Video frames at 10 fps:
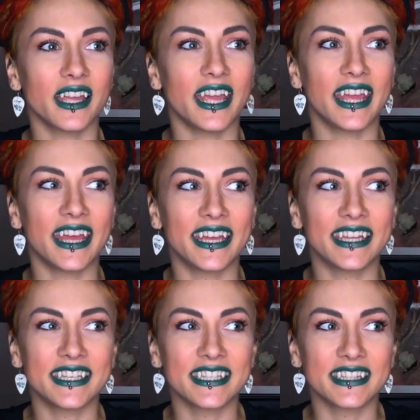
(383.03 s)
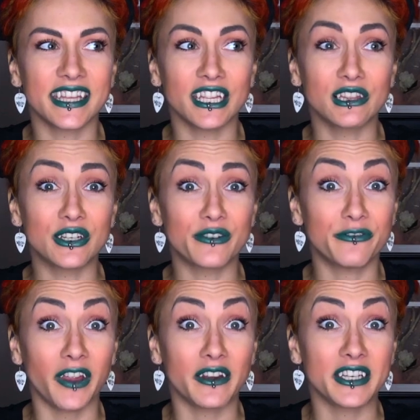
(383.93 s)
and they look
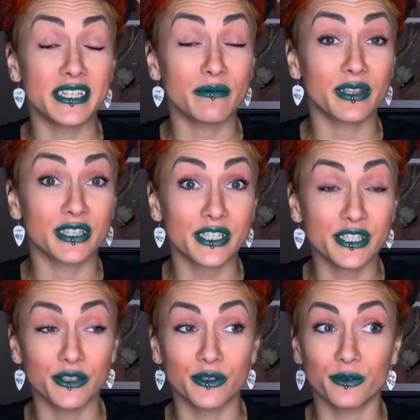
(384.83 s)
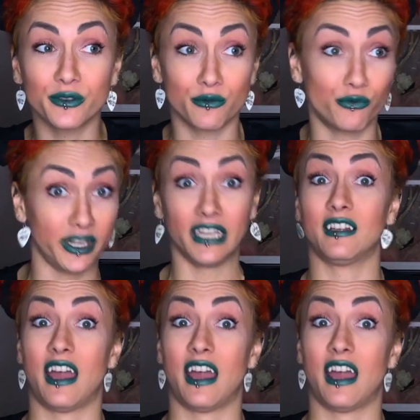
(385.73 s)
very similar to the real